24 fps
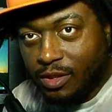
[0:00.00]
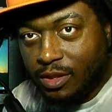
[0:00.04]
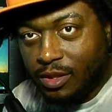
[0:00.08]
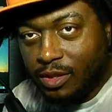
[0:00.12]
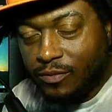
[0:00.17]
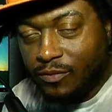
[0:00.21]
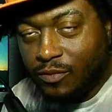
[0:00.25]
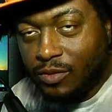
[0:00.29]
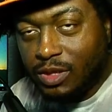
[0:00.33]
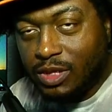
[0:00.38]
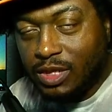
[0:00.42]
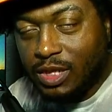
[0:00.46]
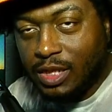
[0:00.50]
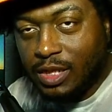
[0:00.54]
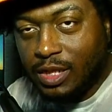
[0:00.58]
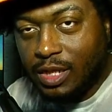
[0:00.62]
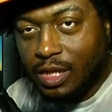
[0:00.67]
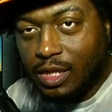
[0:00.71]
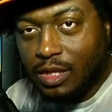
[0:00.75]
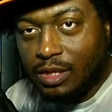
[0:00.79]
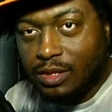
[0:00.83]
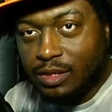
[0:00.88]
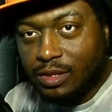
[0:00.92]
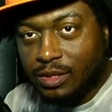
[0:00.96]
for
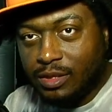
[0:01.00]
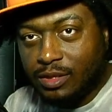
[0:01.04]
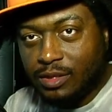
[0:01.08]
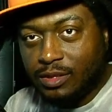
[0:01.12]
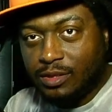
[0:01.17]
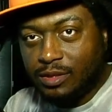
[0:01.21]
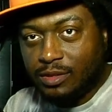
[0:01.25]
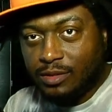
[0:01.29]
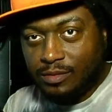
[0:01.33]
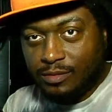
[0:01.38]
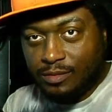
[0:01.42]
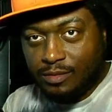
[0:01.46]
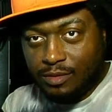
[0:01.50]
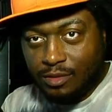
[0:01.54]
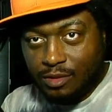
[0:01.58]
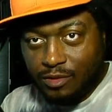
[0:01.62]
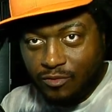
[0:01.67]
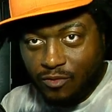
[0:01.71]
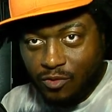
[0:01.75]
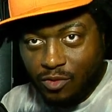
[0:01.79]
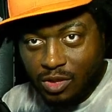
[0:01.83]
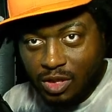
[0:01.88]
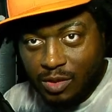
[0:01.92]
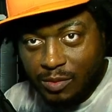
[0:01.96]
$10. For
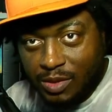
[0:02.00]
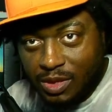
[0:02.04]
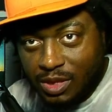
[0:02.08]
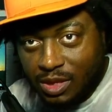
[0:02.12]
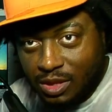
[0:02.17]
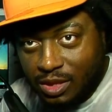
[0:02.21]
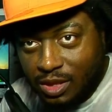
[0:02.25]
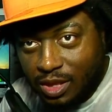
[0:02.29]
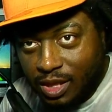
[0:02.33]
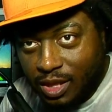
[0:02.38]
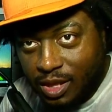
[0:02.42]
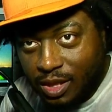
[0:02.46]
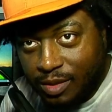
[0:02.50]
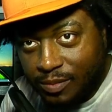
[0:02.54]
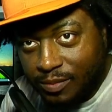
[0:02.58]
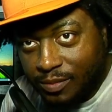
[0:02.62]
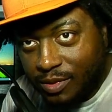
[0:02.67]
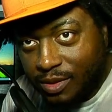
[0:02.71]
a limited time,